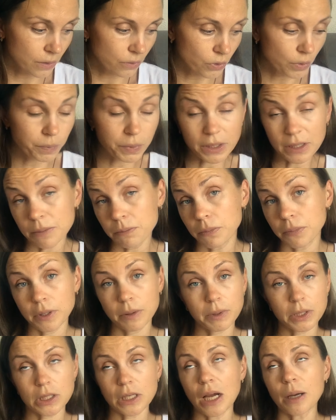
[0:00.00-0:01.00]
repeat,
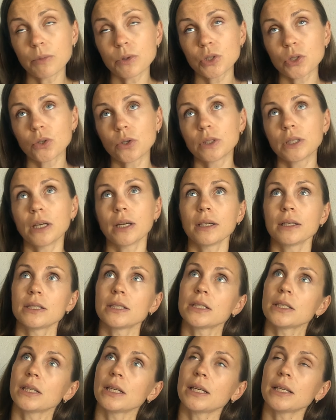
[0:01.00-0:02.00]
because I'm sure that
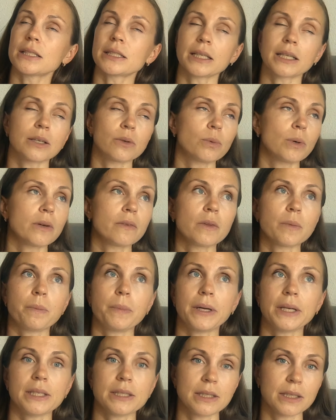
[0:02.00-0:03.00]
it's like one of the
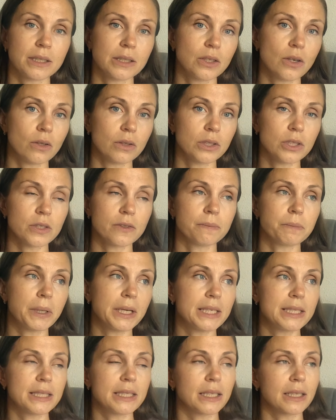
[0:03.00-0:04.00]
basic knowledge,
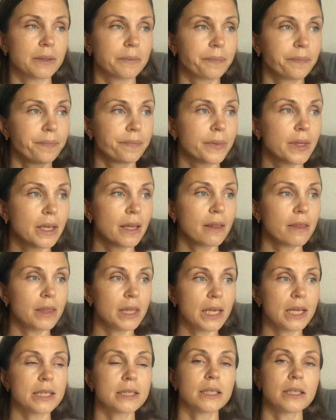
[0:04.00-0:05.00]
basic
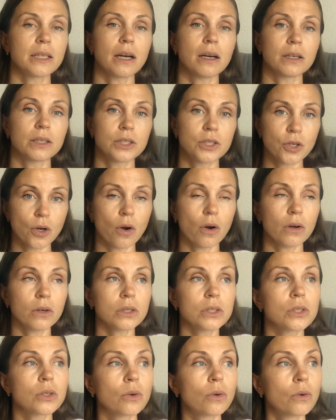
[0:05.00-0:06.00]
things that are
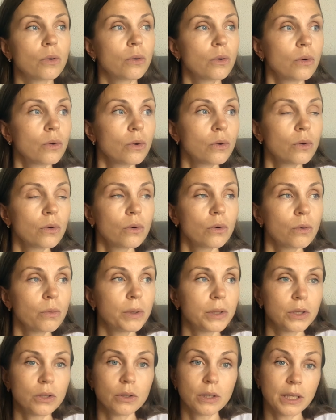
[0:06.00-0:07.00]
taught
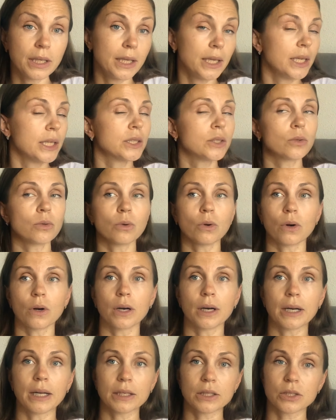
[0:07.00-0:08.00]
when you're a kid
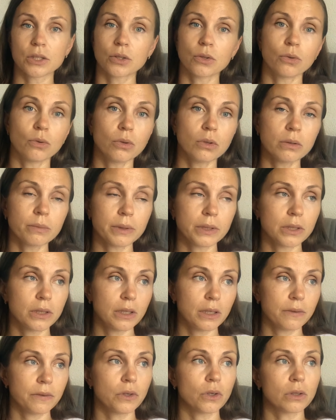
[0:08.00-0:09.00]
or at school, when
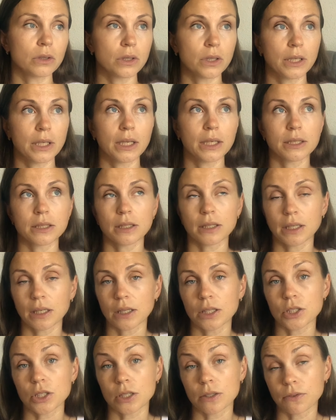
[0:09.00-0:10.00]
if you're learning
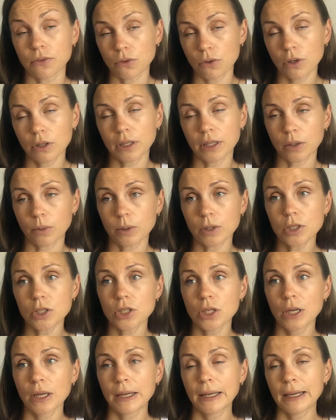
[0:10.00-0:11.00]
English as a foreign language.
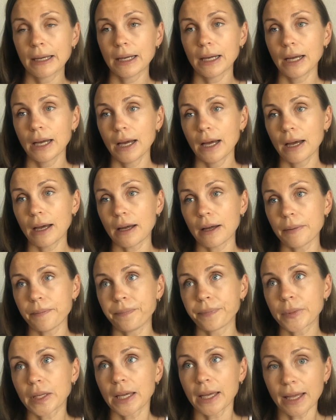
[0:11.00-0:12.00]

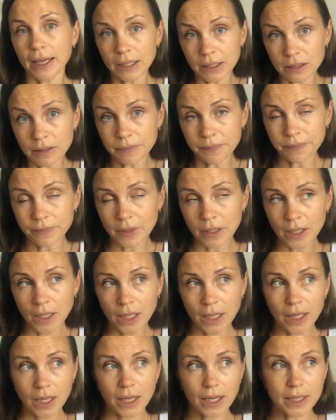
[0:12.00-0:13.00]
Can
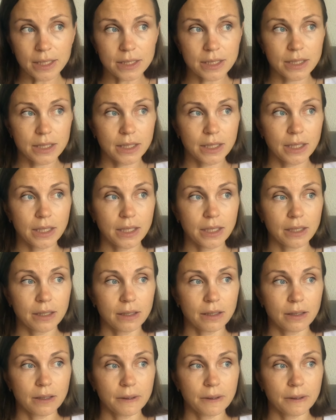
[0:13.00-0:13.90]
has the